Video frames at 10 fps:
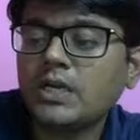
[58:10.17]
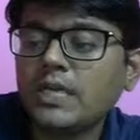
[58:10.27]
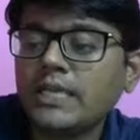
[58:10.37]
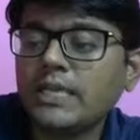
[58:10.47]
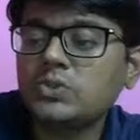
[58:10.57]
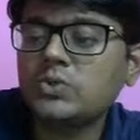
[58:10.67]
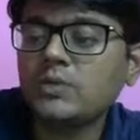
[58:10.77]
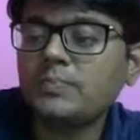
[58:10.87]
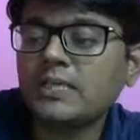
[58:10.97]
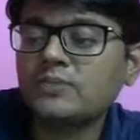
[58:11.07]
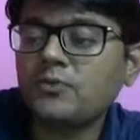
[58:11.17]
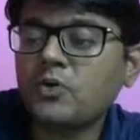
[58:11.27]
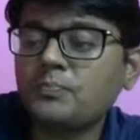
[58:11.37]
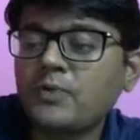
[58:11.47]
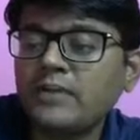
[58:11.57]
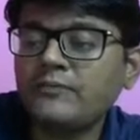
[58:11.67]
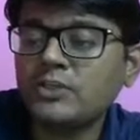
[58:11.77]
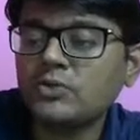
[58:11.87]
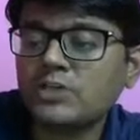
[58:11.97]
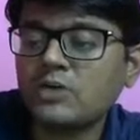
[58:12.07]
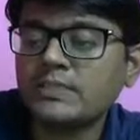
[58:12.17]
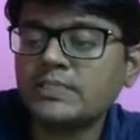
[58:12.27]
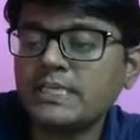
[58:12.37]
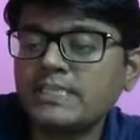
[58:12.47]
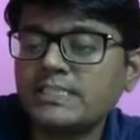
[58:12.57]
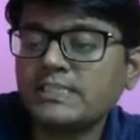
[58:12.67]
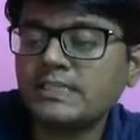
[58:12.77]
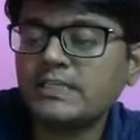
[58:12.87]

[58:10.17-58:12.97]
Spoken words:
9 joule plus 4.5 joules. How much it is?